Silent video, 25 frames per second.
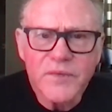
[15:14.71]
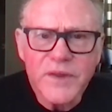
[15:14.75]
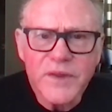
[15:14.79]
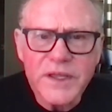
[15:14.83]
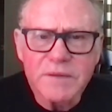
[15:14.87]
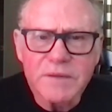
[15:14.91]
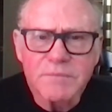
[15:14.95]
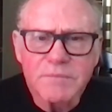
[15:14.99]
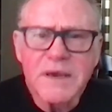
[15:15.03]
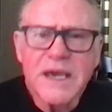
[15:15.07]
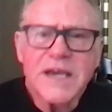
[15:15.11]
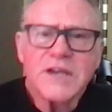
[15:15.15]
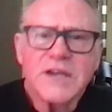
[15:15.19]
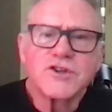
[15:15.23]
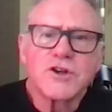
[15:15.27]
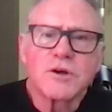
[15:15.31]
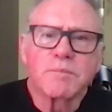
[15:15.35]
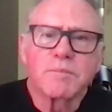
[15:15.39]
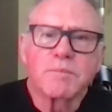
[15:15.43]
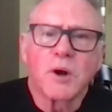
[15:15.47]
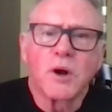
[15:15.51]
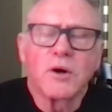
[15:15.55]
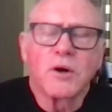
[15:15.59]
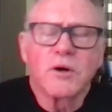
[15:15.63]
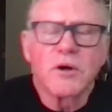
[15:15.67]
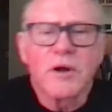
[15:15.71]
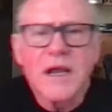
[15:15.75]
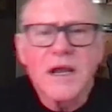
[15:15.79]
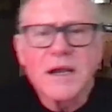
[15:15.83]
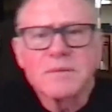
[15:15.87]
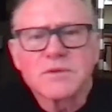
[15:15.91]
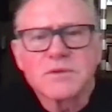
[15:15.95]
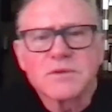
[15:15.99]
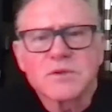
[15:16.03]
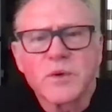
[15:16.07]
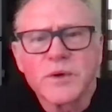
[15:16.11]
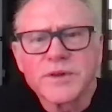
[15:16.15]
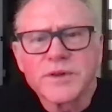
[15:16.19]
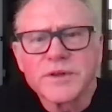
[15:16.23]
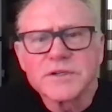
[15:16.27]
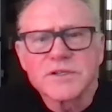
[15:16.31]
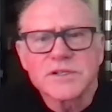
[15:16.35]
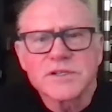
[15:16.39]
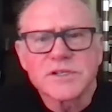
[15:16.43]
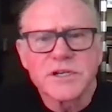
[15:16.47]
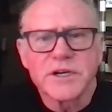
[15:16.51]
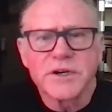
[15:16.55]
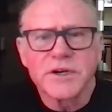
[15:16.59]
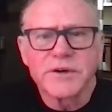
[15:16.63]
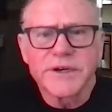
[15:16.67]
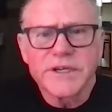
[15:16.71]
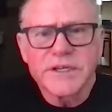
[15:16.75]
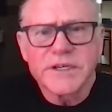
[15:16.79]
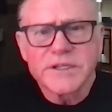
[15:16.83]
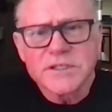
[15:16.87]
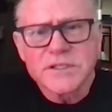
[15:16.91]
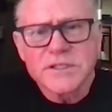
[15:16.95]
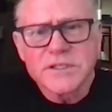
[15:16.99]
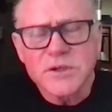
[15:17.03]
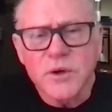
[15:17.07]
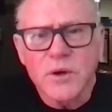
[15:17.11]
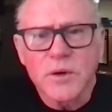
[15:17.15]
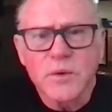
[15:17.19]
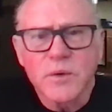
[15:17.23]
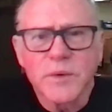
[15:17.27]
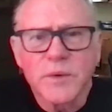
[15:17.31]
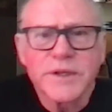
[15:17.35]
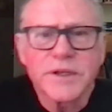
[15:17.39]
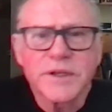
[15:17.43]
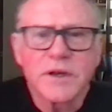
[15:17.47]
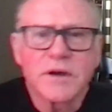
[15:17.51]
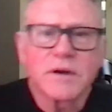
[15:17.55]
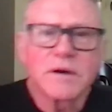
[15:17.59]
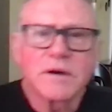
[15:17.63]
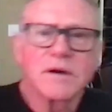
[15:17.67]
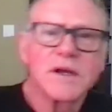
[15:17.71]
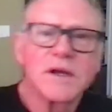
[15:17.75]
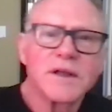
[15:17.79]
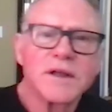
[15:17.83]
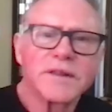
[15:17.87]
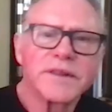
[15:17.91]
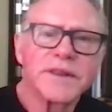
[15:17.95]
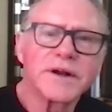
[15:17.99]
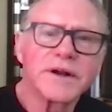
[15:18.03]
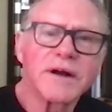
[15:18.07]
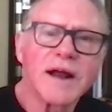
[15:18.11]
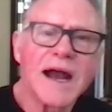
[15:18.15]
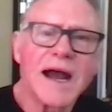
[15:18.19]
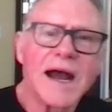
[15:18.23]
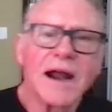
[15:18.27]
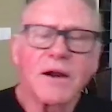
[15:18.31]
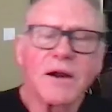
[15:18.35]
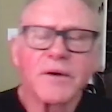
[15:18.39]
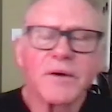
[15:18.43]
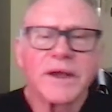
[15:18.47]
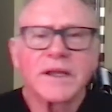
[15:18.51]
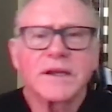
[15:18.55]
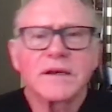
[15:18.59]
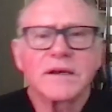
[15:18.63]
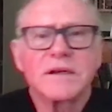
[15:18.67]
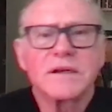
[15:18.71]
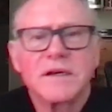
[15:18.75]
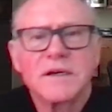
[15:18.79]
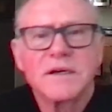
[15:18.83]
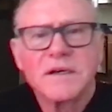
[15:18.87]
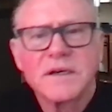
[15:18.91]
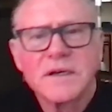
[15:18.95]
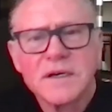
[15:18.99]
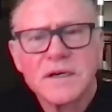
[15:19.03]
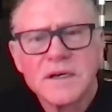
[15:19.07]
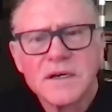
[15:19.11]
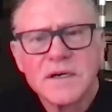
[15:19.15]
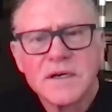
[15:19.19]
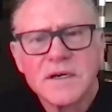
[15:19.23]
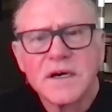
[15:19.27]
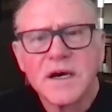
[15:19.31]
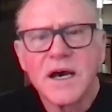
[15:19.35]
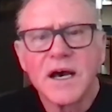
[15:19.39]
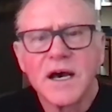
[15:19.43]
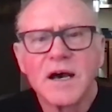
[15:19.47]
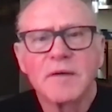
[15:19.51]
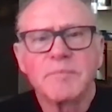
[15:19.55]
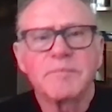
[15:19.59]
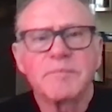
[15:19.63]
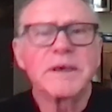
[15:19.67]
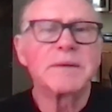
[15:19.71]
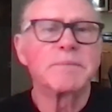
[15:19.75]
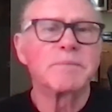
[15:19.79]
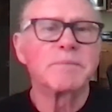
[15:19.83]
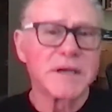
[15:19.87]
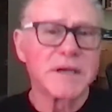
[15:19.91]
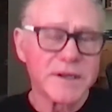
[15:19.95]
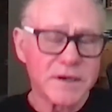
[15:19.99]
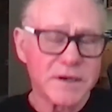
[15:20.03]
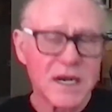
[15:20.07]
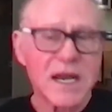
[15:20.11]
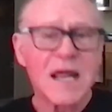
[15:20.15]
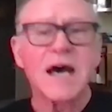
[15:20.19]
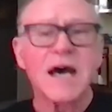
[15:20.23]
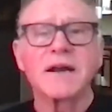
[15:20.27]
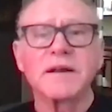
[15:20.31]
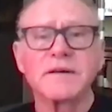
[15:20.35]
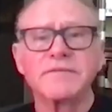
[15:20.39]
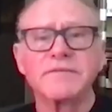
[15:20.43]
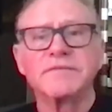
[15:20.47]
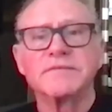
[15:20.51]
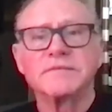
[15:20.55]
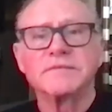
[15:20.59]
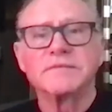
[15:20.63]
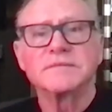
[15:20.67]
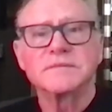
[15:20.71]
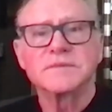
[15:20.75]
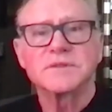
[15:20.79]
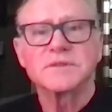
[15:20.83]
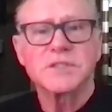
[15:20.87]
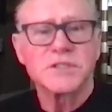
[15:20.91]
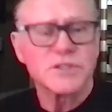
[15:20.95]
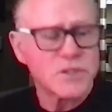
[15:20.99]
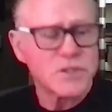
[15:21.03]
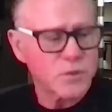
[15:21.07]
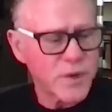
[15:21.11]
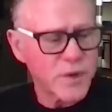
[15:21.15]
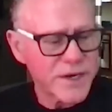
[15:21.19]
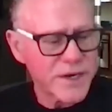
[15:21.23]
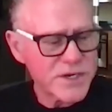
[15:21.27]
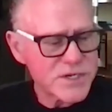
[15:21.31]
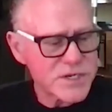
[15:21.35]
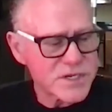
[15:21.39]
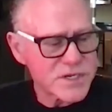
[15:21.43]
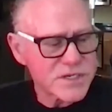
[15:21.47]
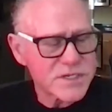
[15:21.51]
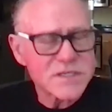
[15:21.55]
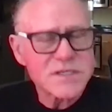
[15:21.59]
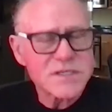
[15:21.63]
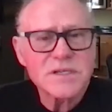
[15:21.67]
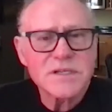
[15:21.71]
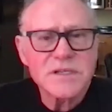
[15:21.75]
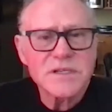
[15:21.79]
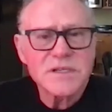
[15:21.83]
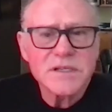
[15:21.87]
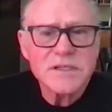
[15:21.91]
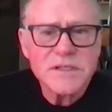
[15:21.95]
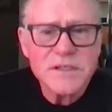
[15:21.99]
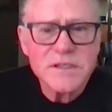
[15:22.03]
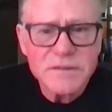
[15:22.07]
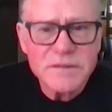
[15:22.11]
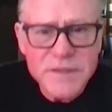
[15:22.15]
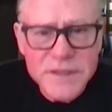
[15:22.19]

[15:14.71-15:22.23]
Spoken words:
in major programs where they're serious, or when they're hiring people in a lot of situations. It's